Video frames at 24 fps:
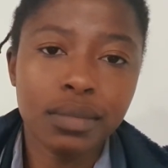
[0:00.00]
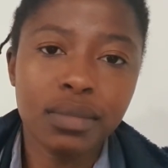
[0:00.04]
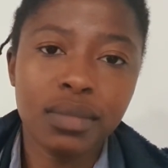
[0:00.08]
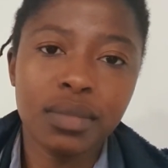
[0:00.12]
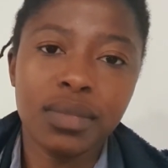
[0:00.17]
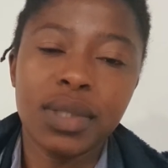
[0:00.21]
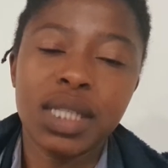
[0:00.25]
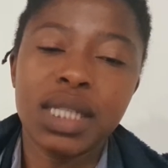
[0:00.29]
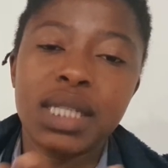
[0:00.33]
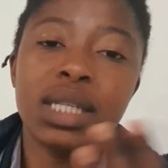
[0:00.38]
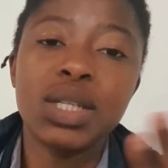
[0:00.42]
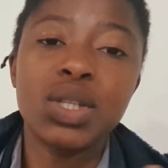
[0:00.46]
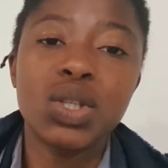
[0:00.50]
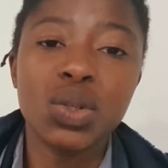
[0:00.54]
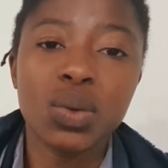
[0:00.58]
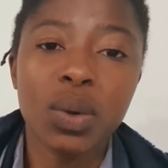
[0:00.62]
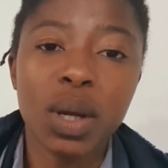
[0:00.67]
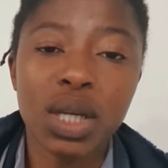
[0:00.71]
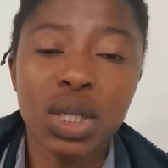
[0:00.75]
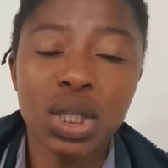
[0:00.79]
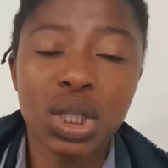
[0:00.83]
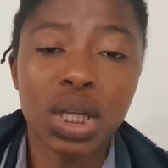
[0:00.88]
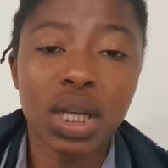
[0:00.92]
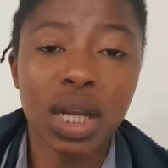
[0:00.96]

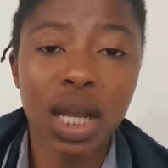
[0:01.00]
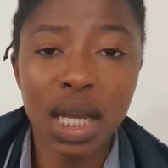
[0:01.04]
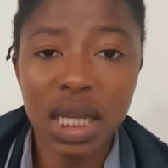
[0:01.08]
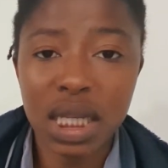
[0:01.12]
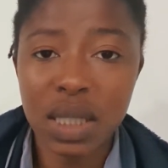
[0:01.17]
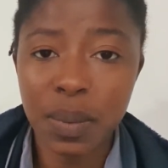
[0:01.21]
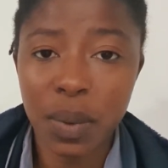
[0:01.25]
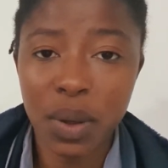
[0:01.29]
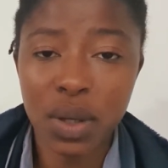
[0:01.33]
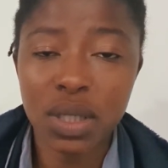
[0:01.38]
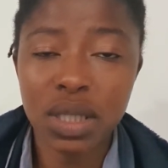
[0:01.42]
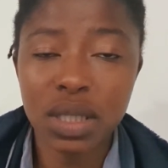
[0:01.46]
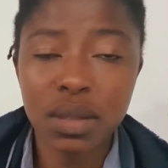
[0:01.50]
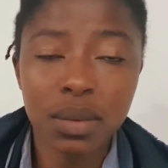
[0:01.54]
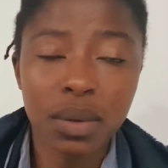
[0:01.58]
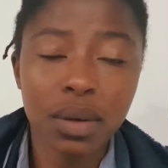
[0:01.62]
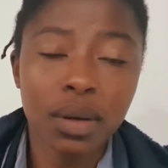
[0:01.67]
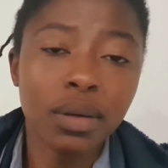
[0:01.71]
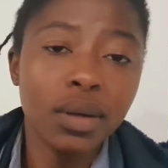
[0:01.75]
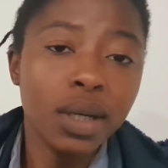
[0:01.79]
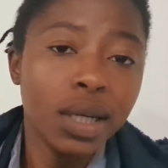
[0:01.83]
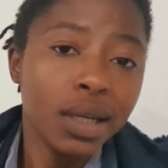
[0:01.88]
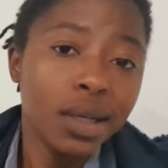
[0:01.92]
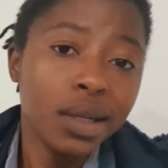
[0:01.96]
situation as
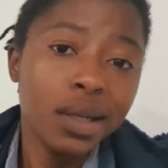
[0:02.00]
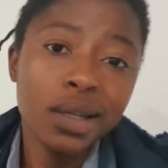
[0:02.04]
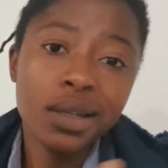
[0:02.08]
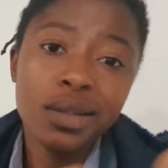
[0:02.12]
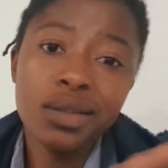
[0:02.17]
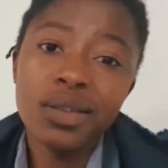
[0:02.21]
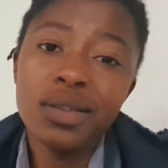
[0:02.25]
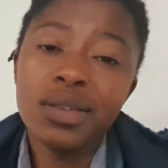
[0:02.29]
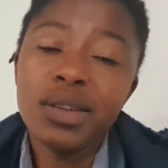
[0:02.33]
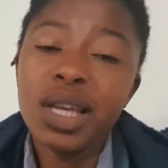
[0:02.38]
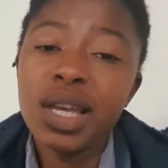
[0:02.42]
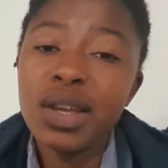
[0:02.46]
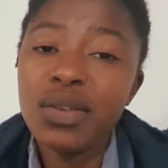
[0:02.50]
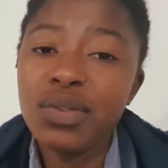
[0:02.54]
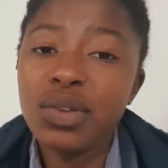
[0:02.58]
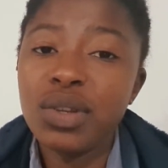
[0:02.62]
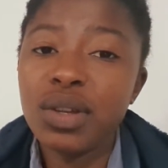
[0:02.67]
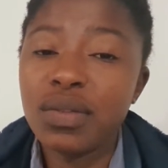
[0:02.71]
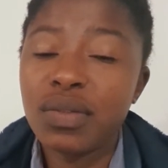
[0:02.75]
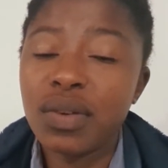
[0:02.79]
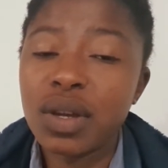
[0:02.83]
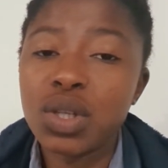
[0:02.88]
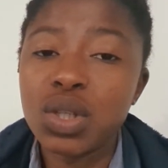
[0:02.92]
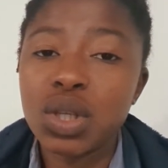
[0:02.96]
possible if you
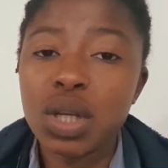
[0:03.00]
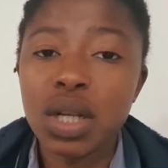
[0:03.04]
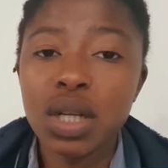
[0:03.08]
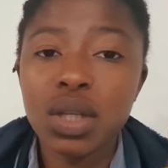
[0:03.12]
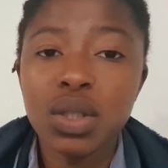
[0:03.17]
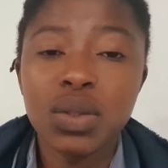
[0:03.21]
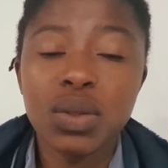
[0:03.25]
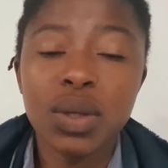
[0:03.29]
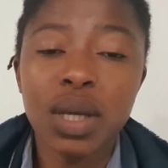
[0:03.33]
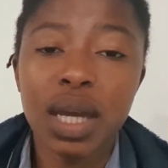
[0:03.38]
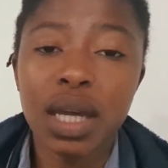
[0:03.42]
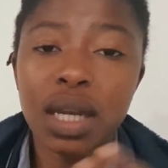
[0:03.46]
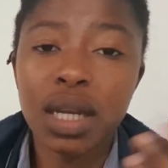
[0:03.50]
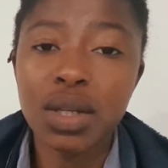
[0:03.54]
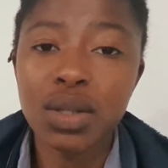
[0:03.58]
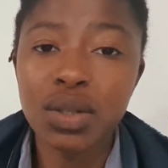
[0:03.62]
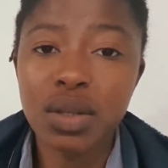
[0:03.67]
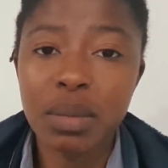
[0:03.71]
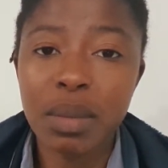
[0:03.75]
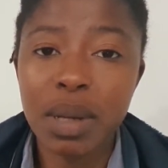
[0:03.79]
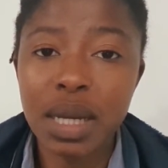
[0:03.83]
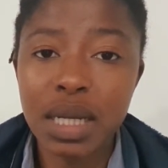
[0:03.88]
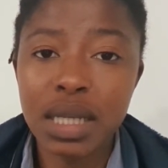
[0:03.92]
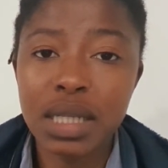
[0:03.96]
eventually do get
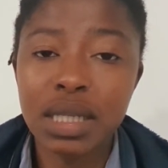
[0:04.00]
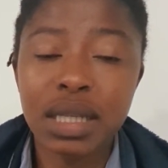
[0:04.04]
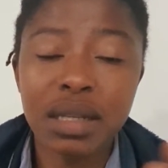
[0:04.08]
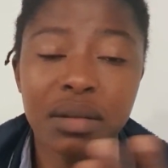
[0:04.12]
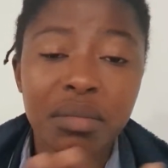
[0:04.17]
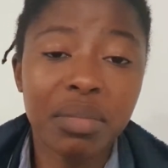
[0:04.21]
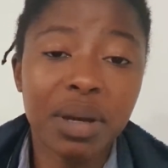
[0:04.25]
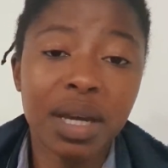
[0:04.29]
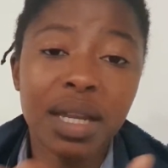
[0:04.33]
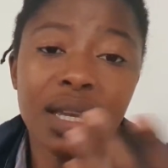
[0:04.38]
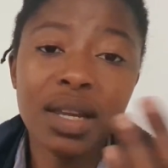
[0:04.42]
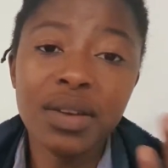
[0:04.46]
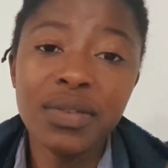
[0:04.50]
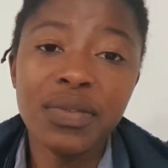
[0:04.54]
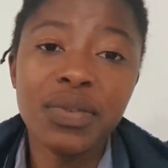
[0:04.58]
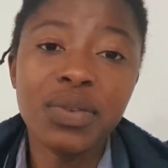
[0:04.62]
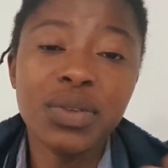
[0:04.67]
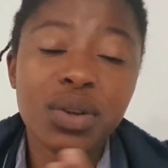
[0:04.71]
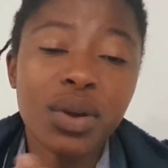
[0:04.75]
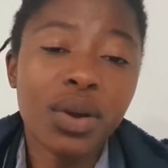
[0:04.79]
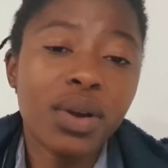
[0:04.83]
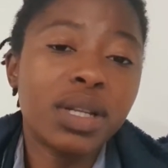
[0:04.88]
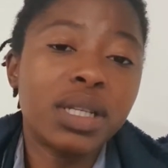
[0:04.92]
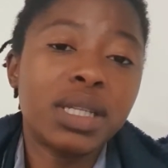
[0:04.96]
into medicine. But if
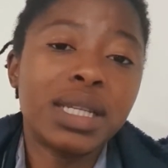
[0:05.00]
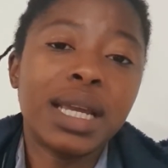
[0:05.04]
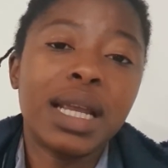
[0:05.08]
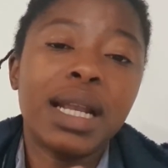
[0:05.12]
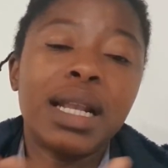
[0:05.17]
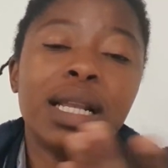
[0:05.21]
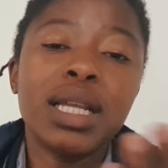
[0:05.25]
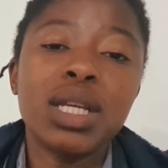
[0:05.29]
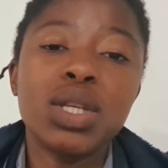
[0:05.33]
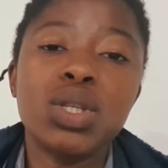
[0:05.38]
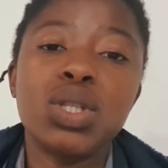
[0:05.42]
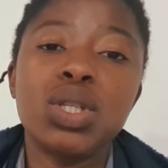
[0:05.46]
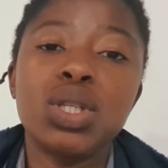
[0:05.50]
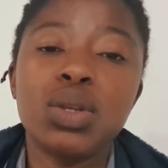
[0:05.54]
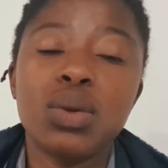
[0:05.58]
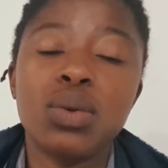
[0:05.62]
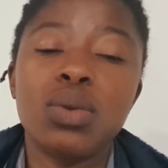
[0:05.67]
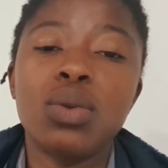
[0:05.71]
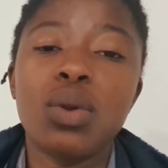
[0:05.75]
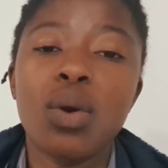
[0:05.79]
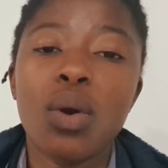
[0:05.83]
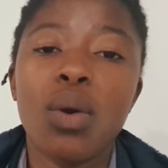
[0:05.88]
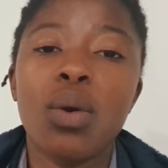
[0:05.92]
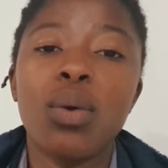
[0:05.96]
not, at least
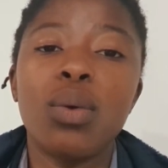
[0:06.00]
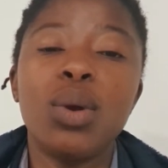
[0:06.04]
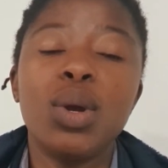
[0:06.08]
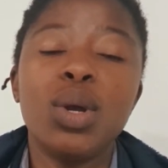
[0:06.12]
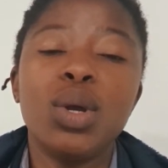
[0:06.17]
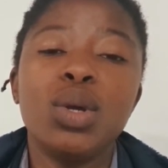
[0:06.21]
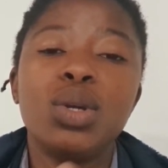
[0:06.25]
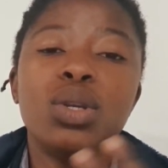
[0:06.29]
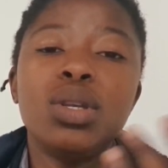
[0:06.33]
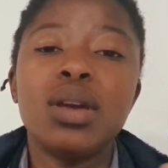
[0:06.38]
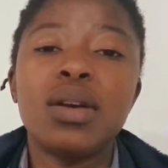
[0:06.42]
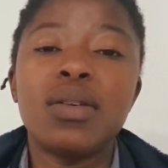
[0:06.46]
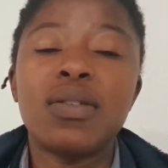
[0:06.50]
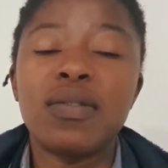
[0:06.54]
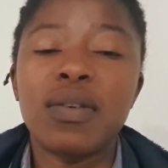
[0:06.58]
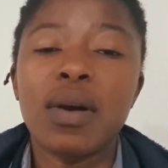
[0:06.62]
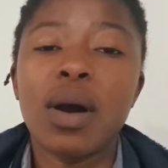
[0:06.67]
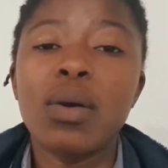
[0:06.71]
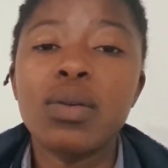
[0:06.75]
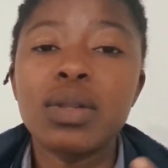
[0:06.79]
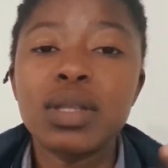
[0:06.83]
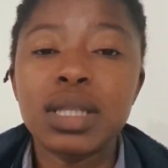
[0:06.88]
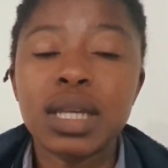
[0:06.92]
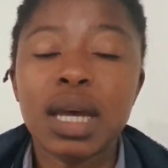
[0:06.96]
you
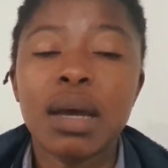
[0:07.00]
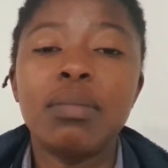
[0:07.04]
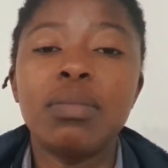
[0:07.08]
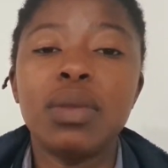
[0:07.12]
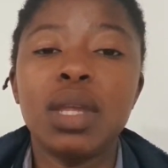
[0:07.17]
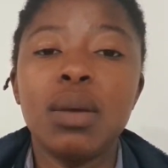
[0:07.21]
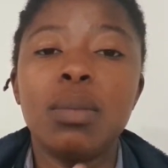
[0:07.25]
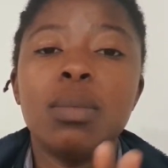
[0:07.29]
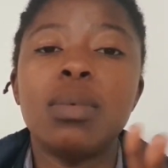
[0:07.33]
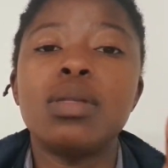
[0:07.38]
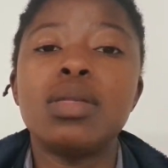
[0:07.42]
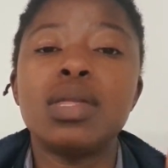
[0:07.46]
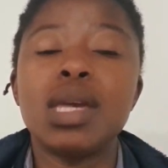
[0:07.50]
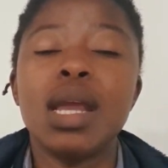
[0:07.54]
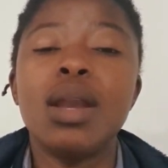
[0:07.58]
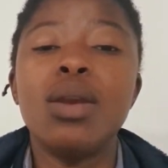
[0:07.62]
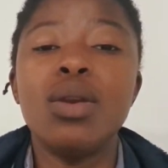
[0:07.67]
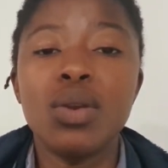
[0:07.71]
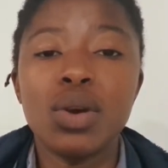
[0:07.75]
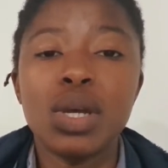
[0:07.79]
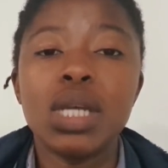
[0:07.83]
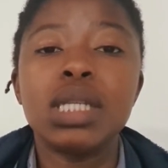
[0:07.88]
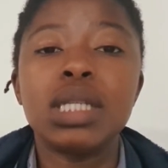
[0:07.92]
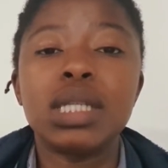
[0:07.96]
found something within
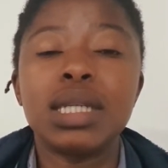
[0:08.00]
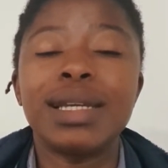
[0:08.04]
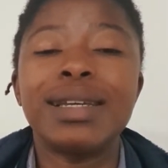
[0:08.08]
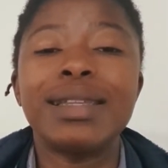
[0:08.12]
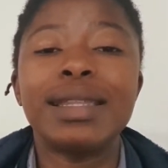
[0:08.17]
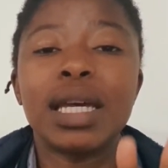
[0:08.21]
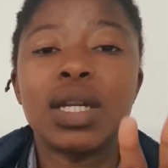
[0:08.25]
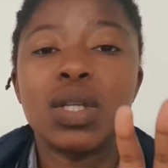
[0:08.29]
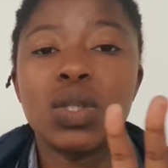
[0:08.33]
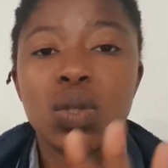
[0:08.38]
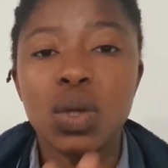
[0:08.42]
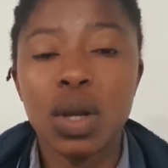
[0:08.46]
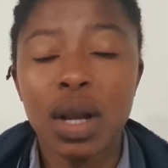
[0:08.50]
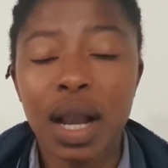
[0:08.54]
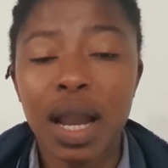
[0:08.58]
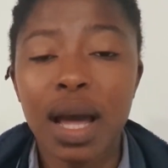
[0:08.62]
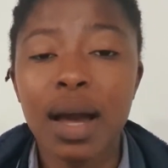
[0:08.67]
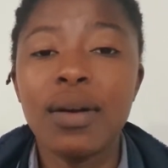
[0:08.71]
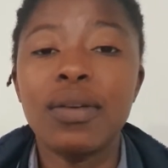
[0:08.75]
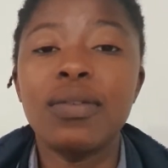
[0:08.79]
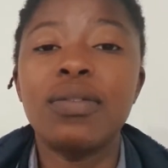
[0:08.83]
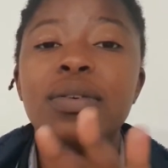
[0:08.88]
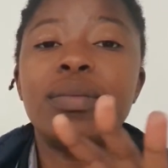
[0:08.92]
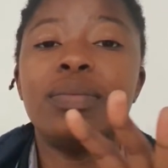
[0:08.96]
nursing that you
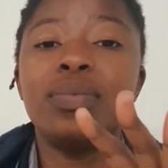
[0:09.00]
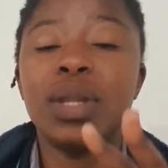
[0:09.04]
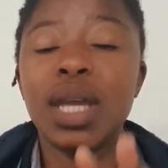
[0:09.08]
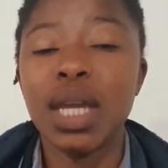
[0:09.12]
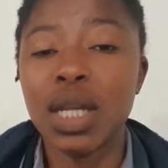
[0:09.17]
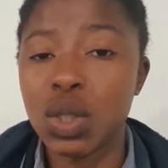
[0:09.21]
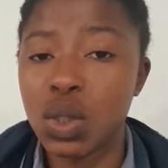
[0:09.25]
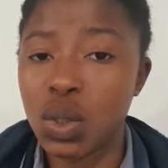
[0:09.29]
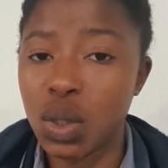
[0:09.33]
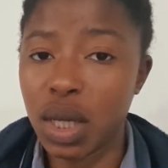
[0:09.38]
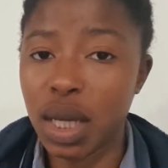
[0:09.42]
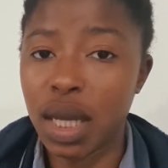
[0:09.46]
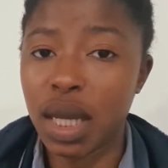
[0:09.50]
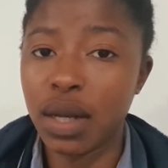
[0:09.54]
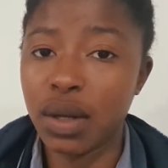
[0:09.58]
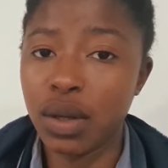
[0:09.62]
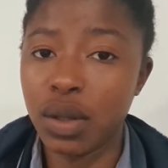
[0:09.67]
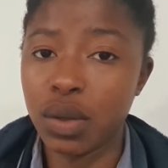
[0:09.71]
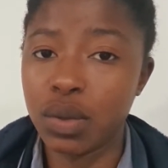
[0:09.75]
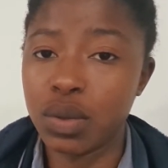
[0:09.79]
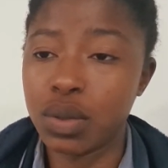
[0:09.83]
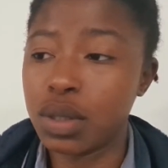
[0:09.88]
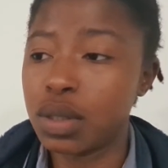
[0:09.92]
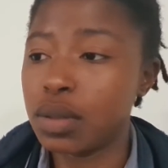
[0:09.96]
love and you can
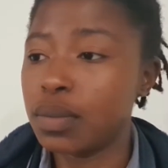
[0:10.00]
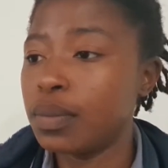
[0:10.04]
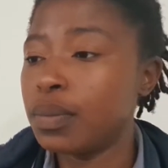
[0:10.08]
use.